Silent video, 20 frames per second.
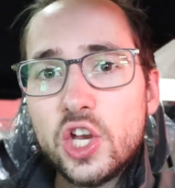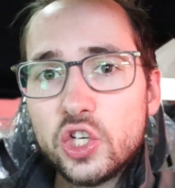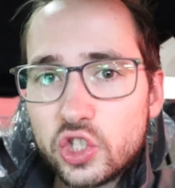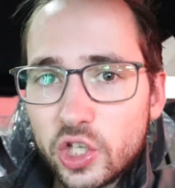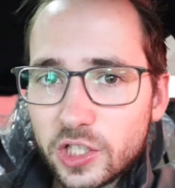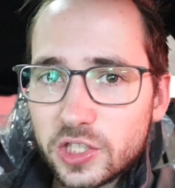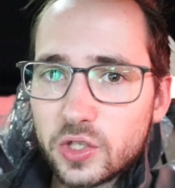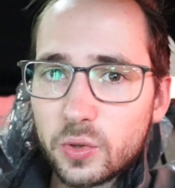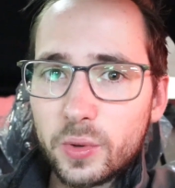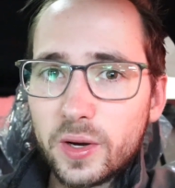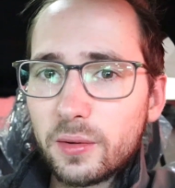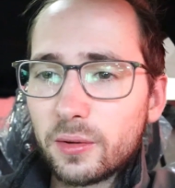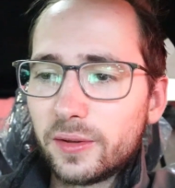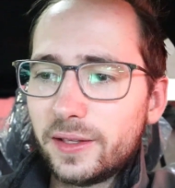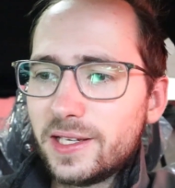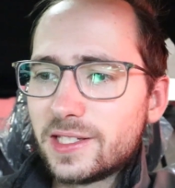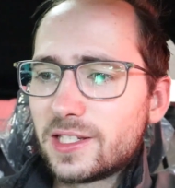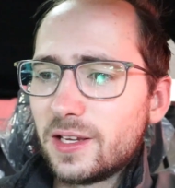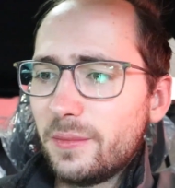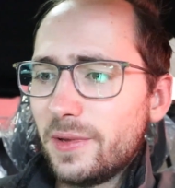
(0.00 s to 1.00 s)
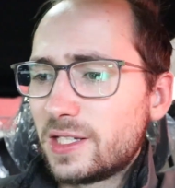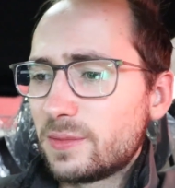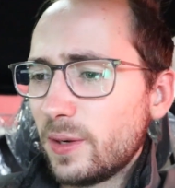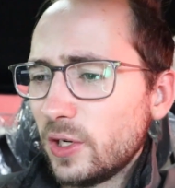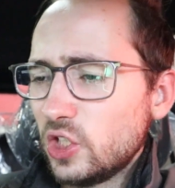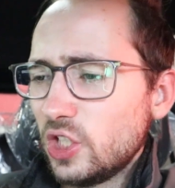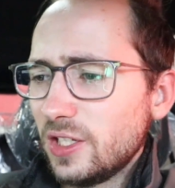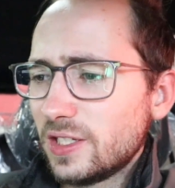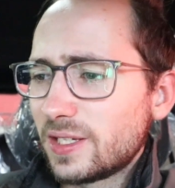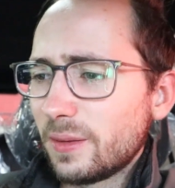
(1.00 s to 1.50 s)
just to re-release them,
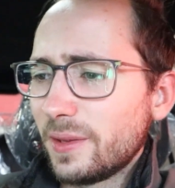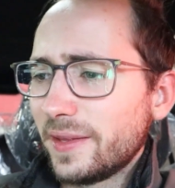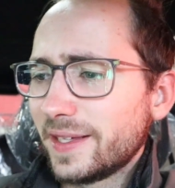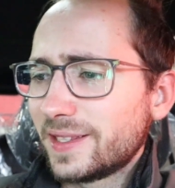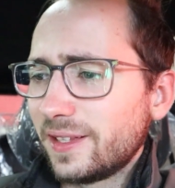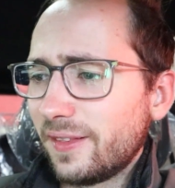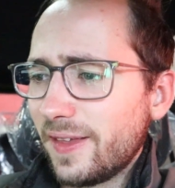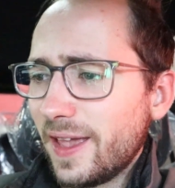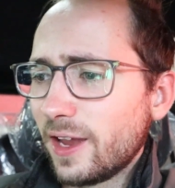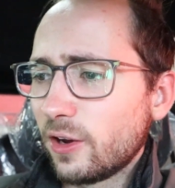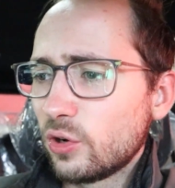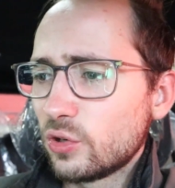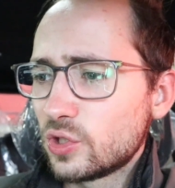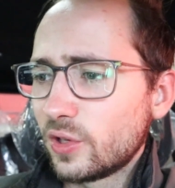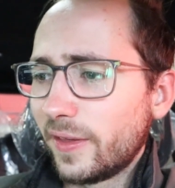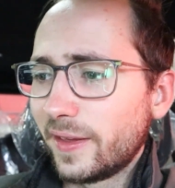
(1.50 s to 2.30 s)
especially something like the Land Cruiser.